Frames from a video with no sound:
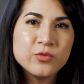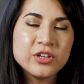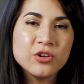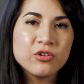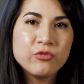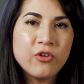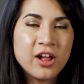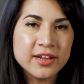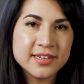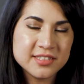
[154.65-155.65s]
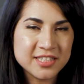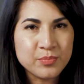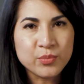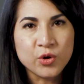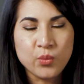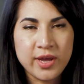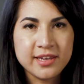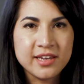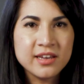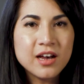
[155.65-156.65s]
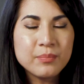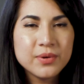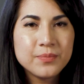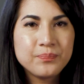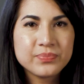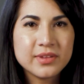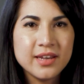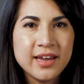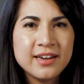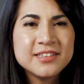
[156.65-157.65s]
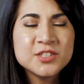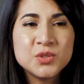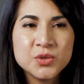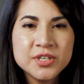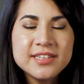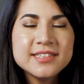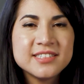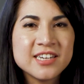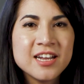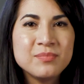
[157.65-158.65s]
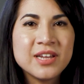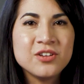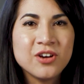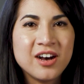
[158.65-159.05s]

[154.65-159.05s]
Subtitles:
when you're falling asleep or waking up. And it's during this time that you